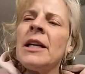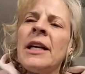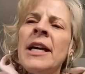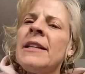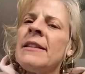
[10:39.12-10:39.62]

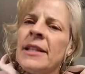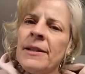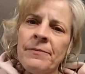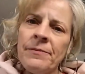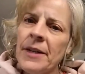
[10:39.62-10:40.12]

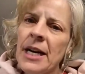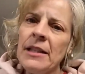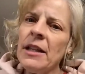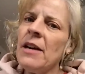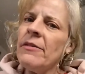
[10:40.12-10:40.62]
Anything.
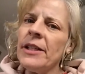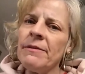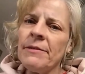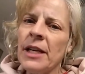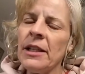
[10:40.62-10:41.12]
I love it.
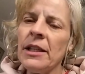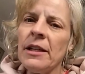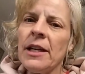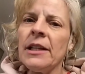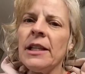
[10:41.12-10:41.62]

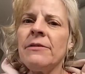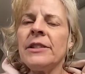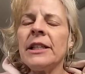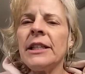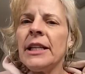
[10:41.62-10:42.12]
I love
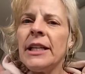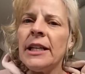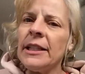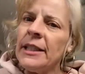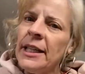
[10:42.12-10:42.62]
to
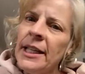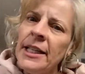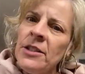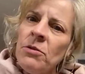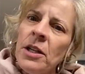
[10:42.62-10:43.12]
get
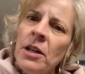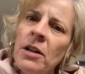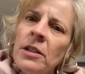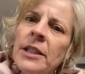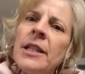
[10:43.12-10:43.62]
into a
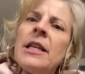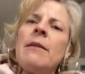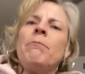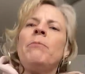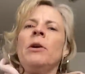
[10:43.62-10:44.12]
cult and
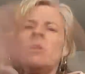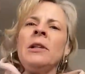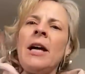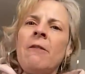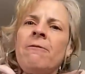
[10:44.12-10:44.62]
then
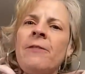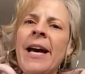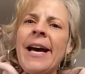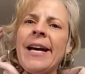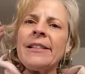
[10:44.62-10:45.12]
pull out
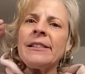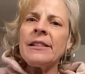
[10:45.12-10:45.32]
fast.